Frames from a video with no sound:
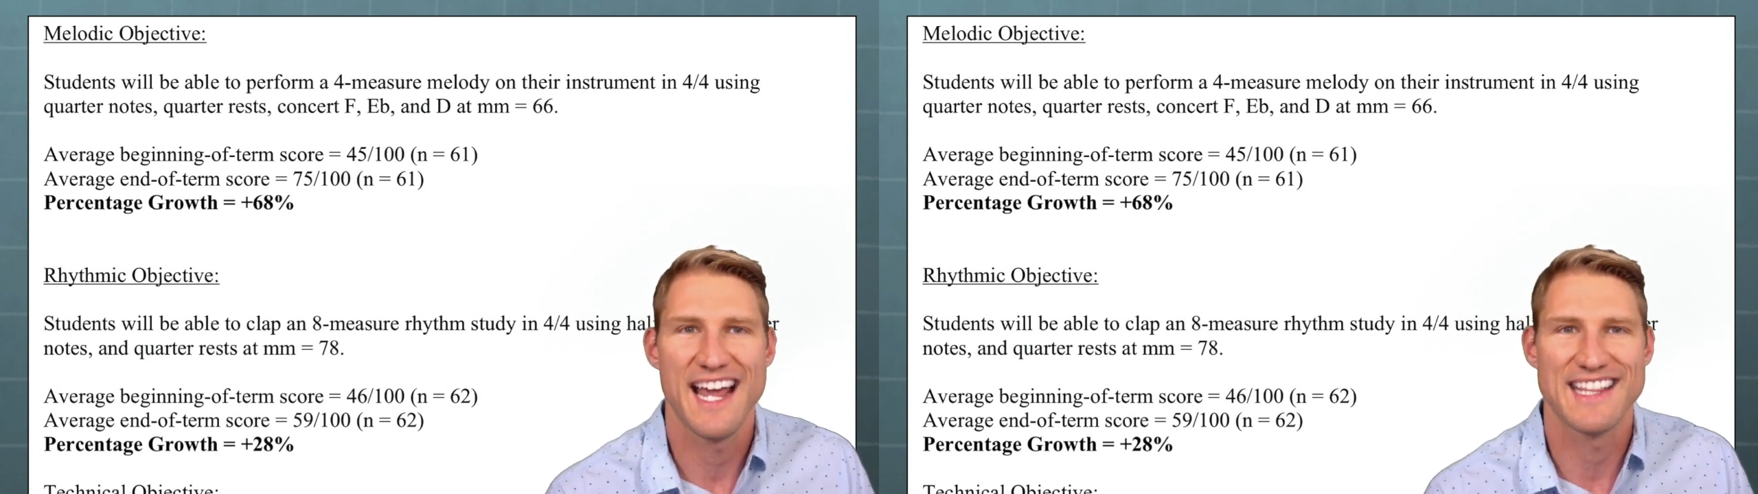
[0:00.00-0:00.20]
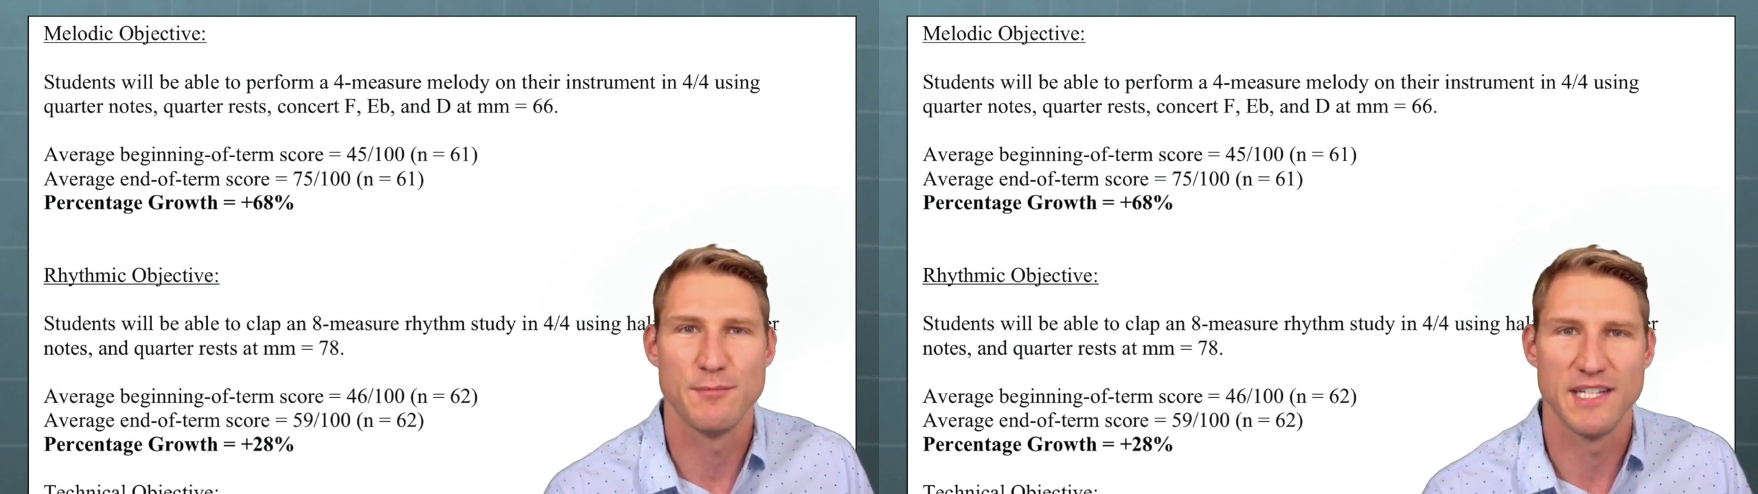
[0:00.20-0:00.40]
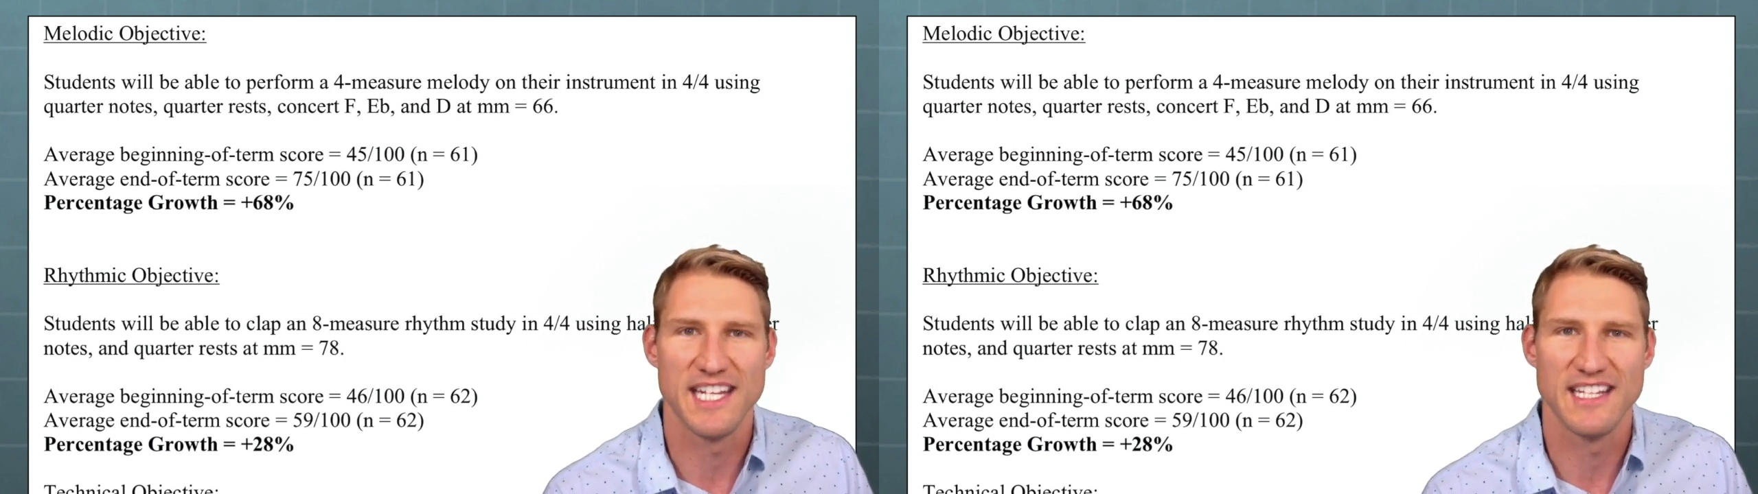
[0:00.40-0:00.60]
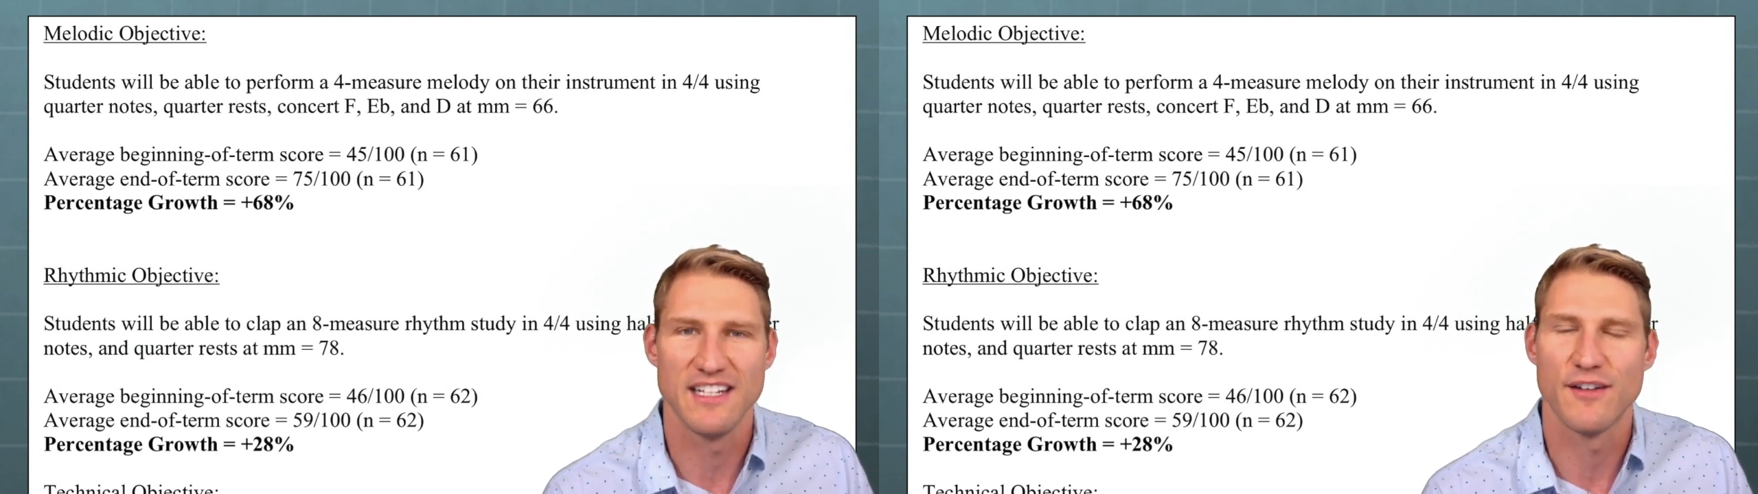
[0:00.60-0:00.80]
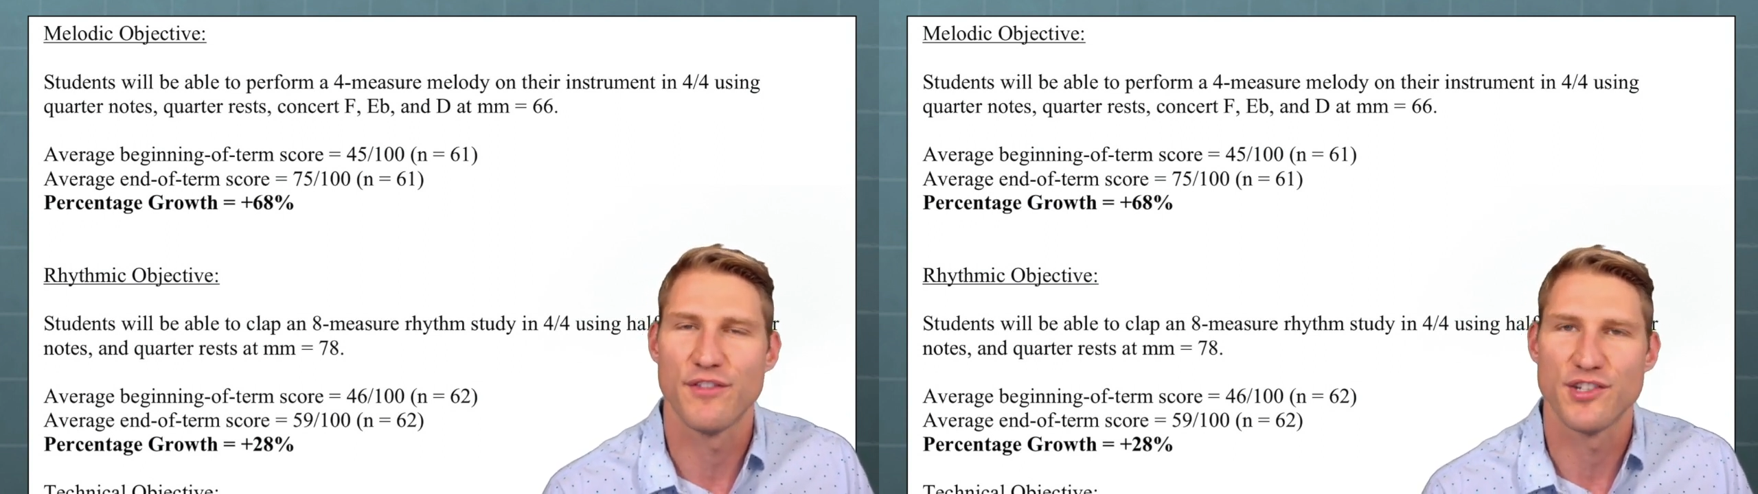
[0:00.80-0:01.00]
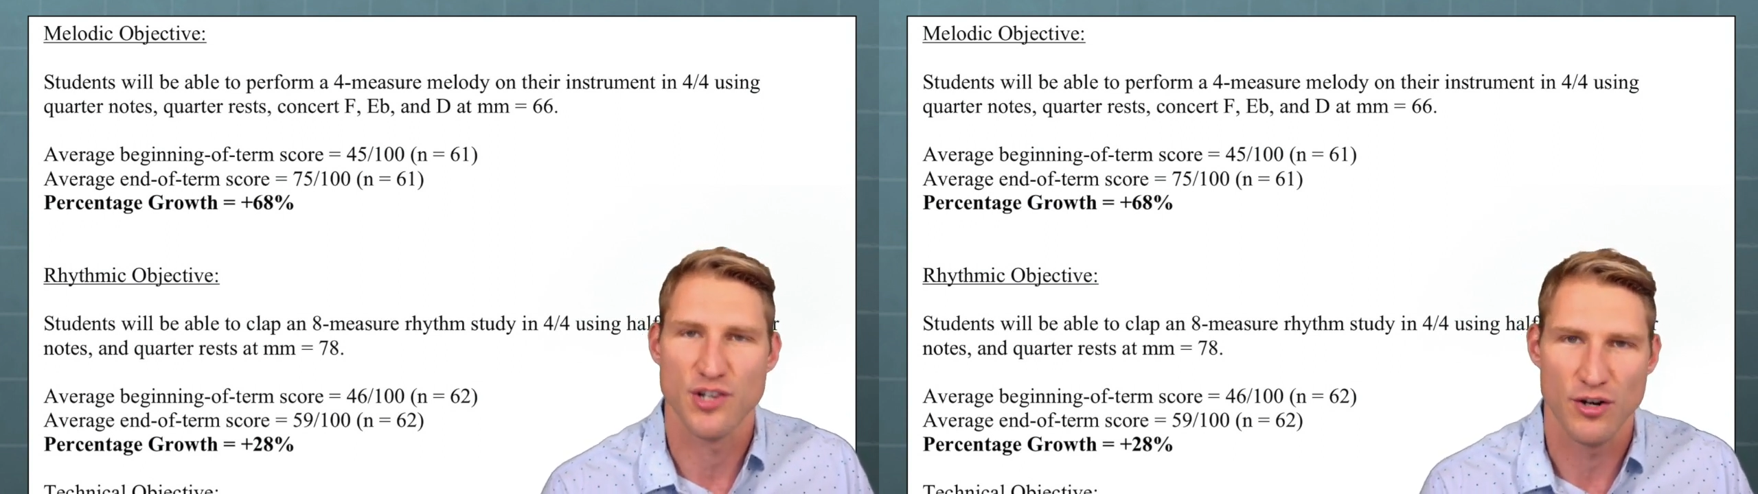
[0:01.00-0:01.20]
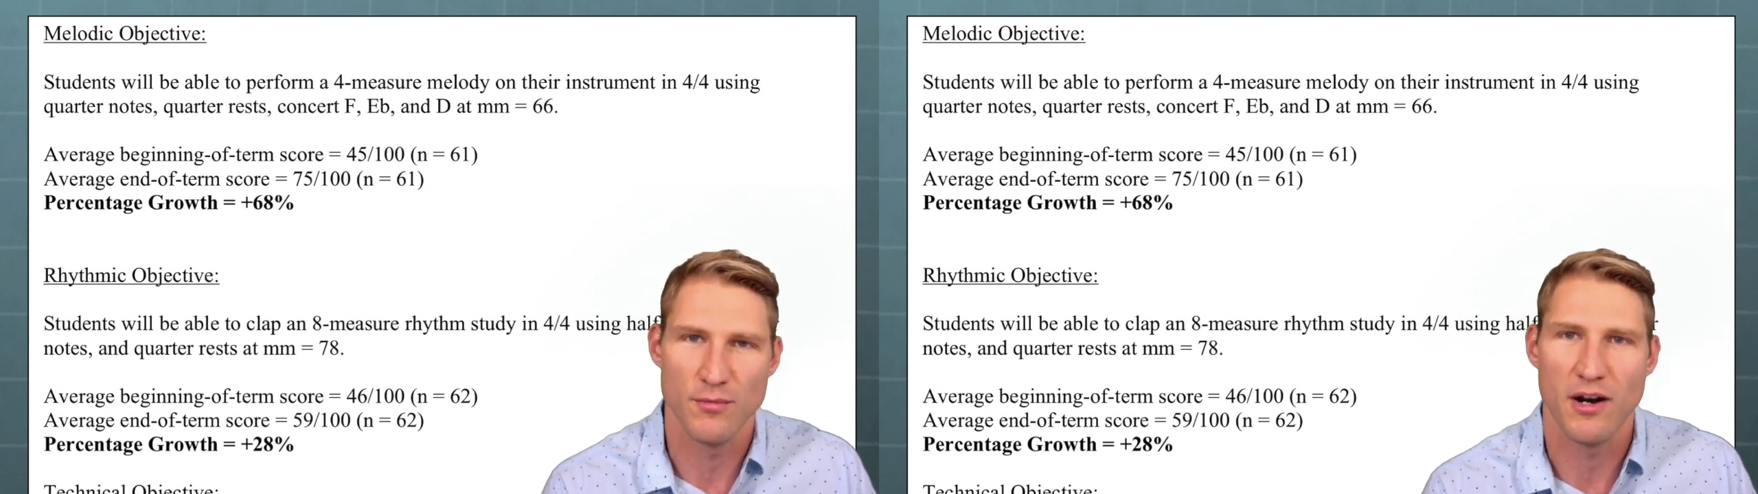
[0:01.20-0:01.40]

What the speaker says: at the beginning of the term,